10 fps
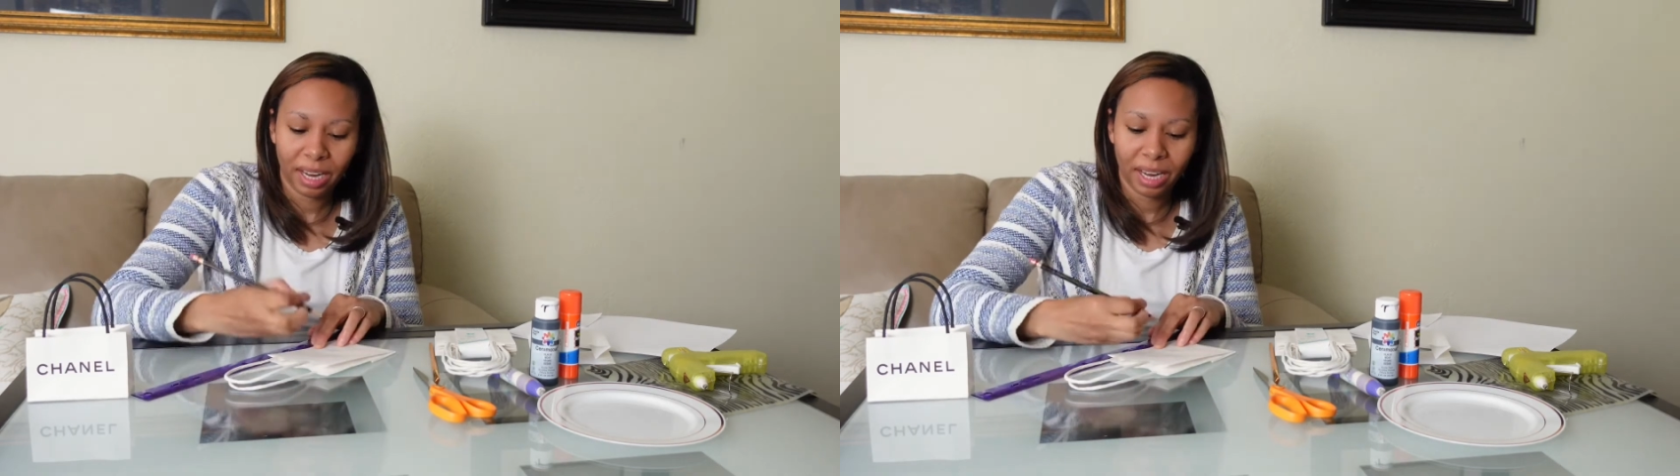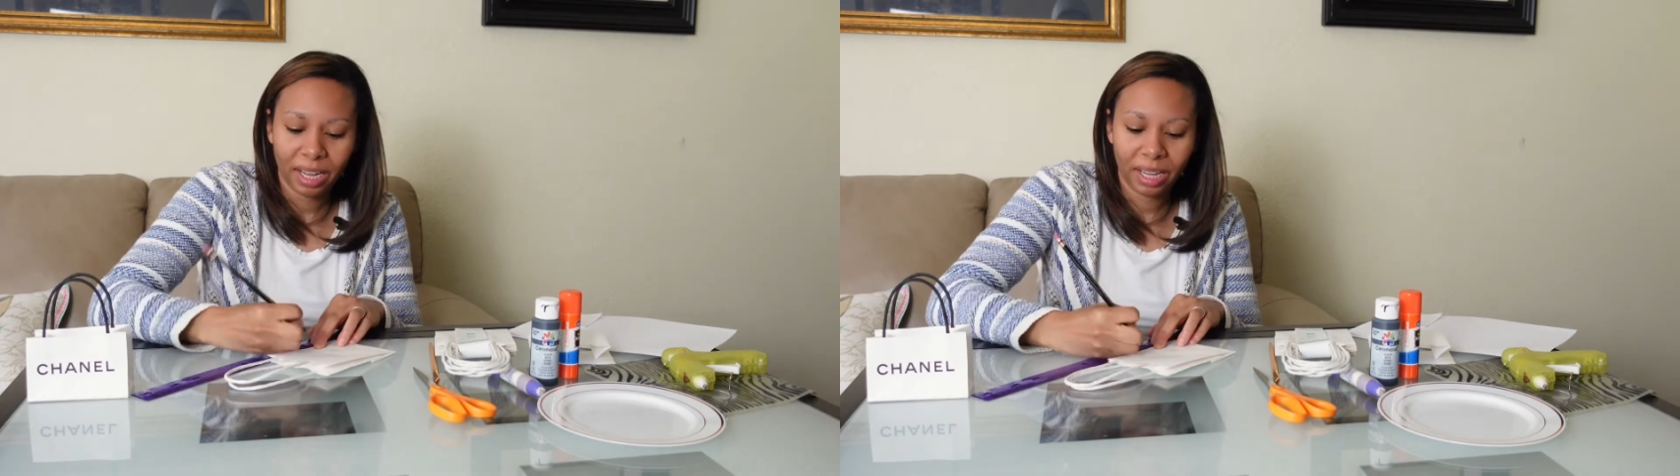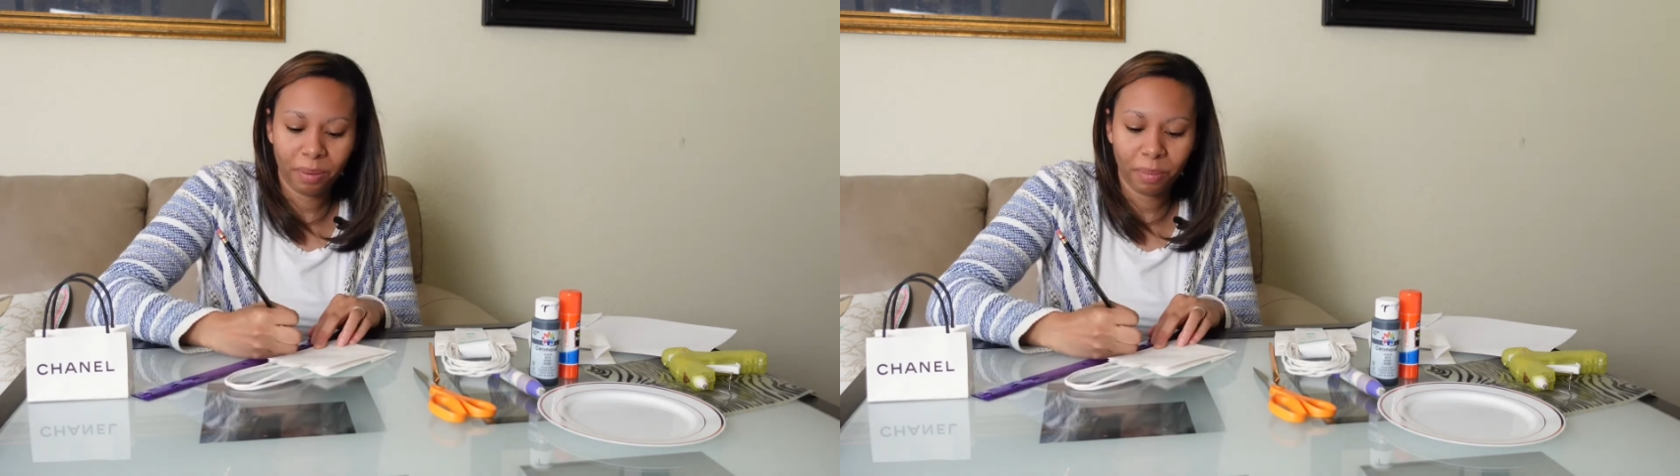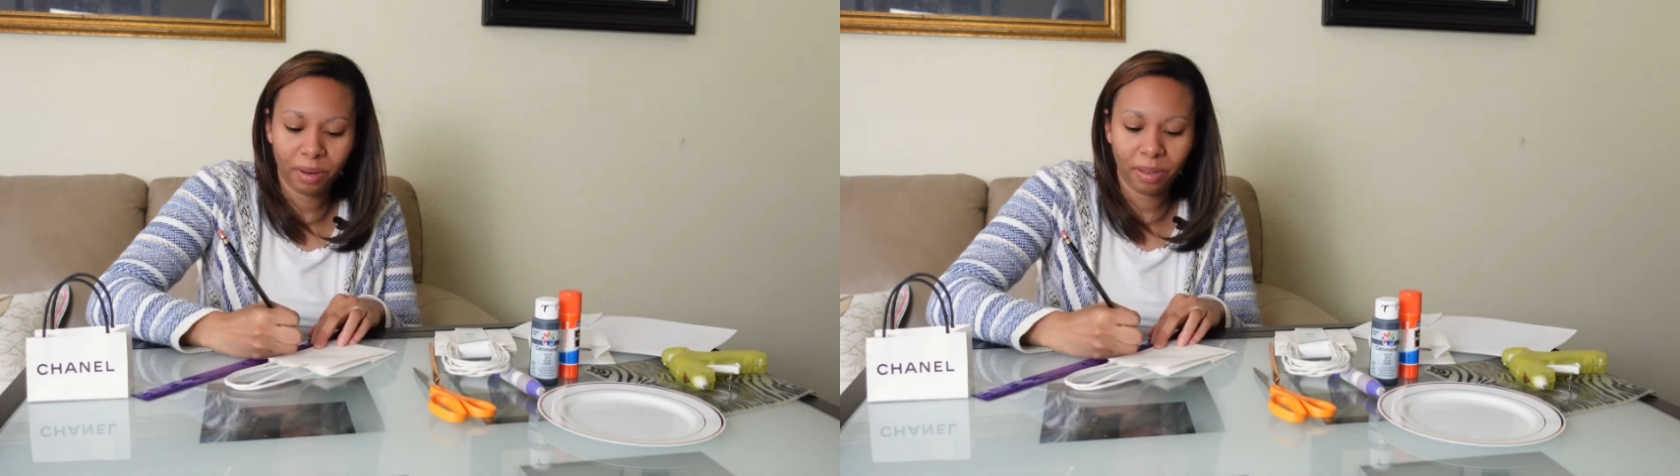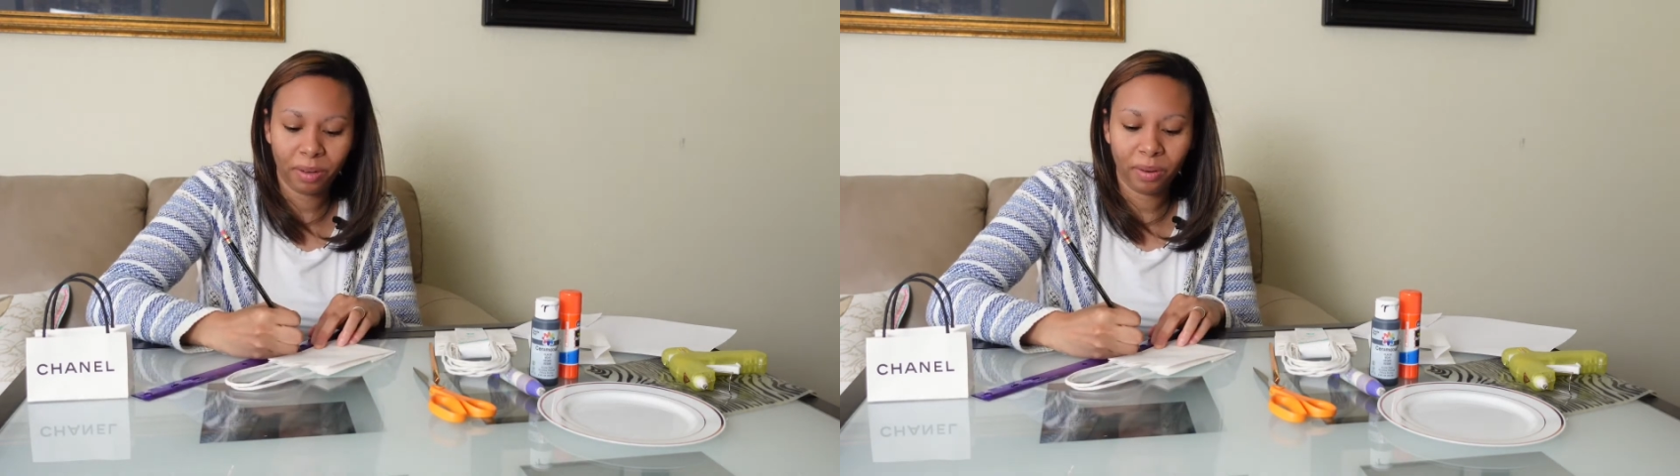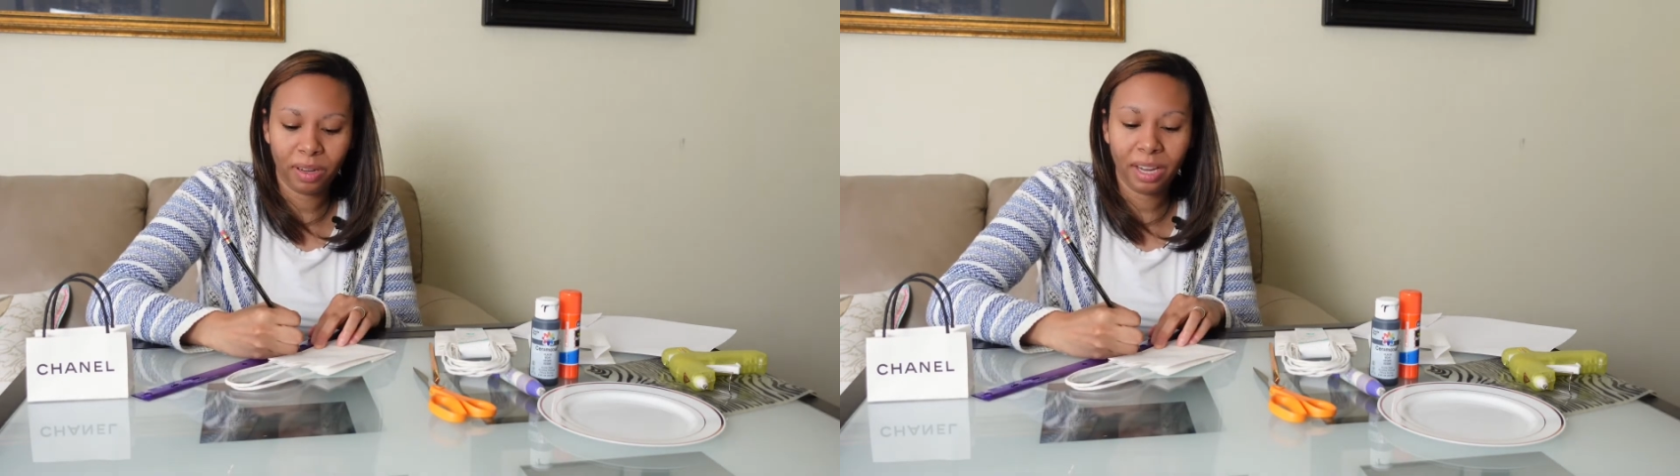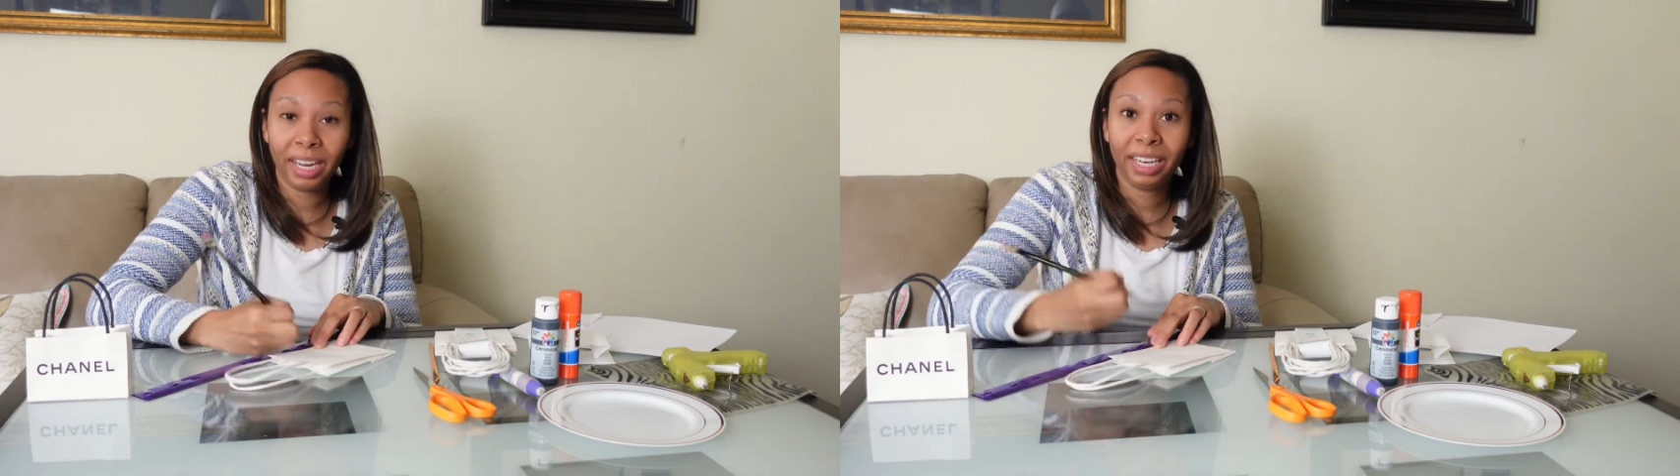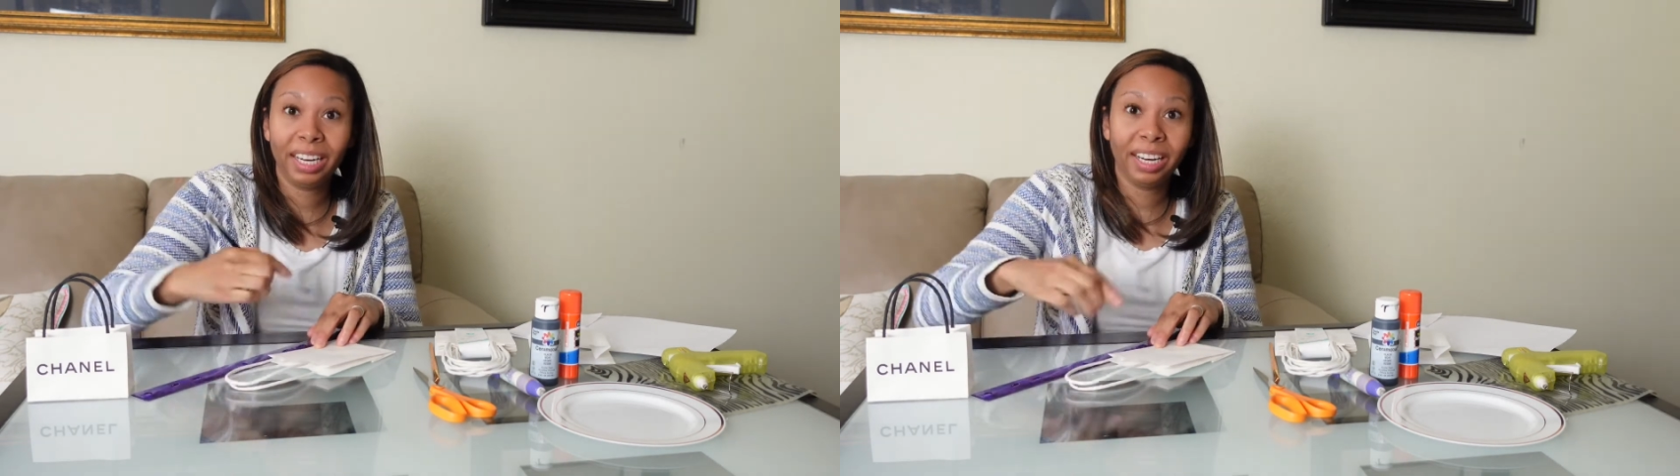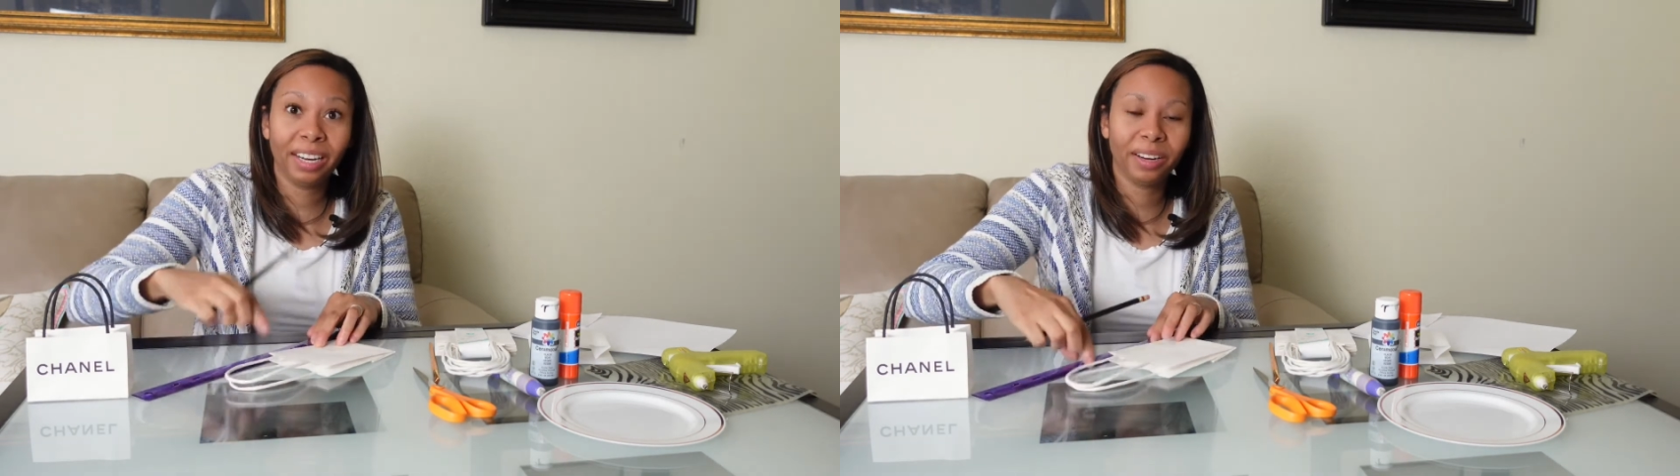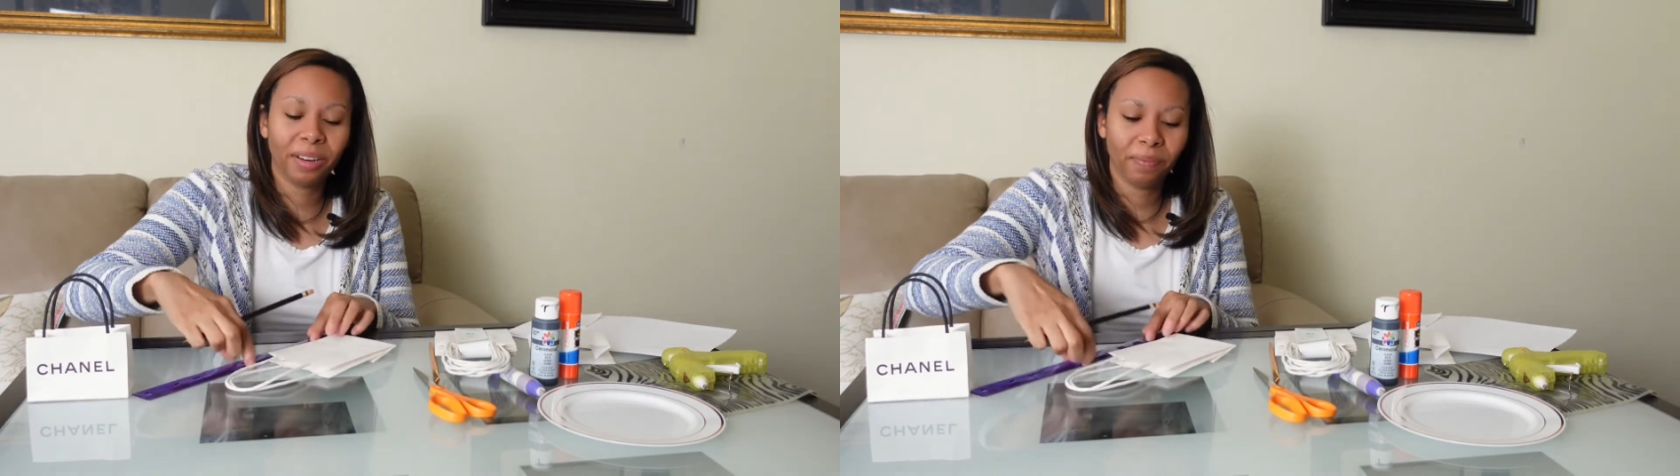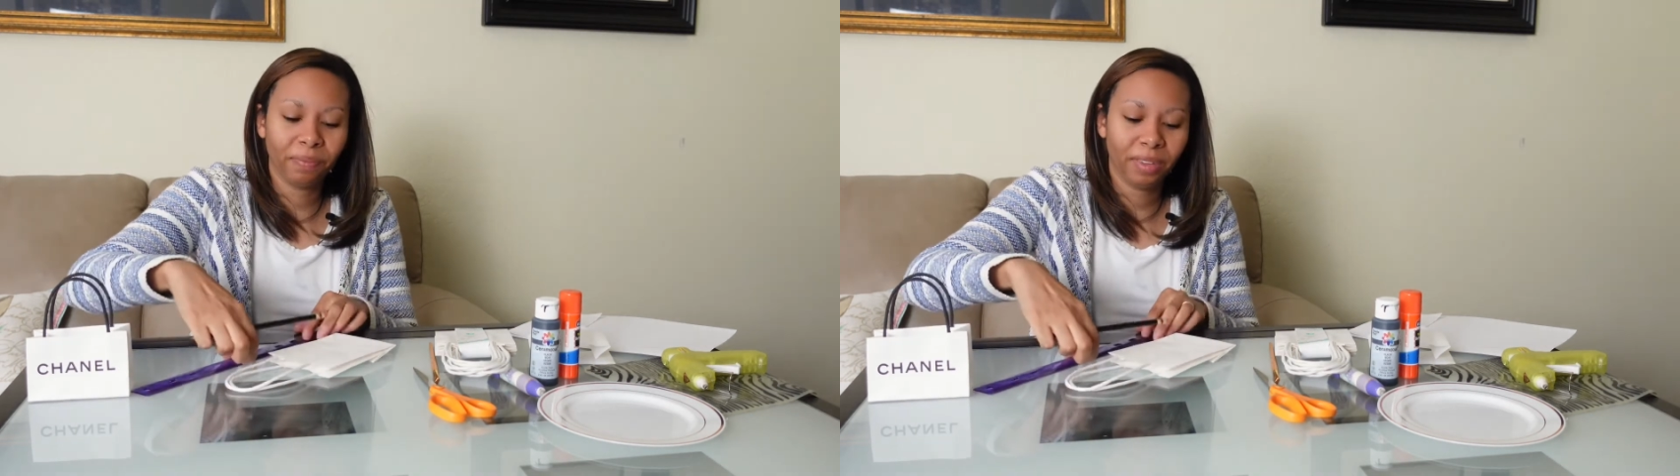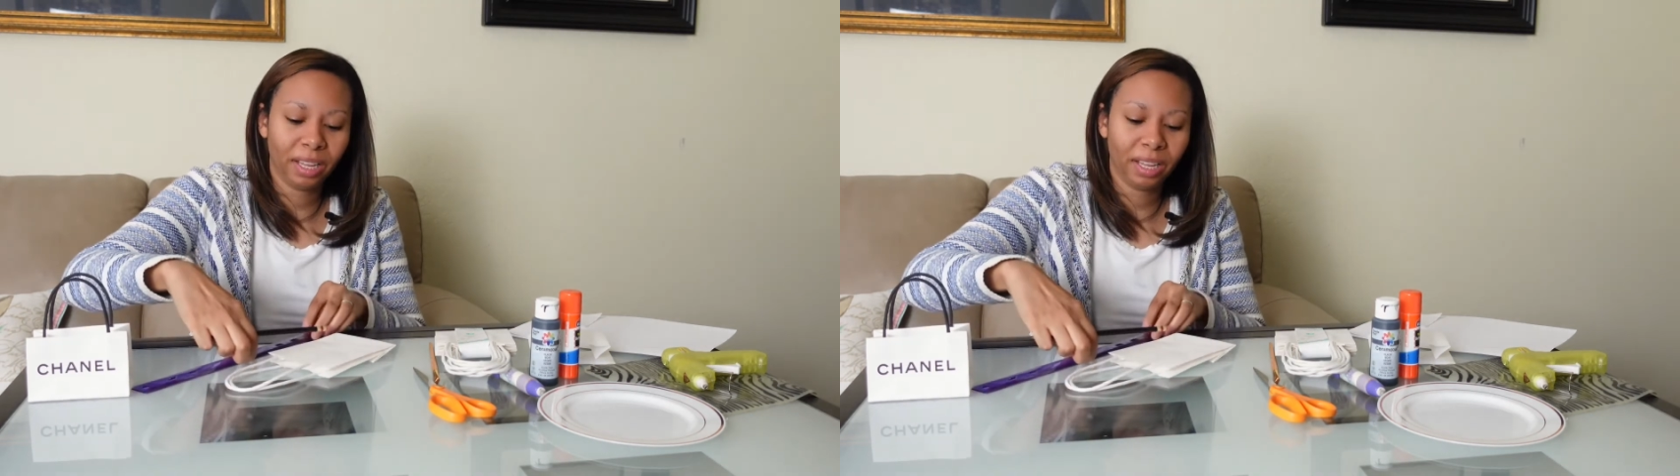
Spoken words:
and then put a little line here,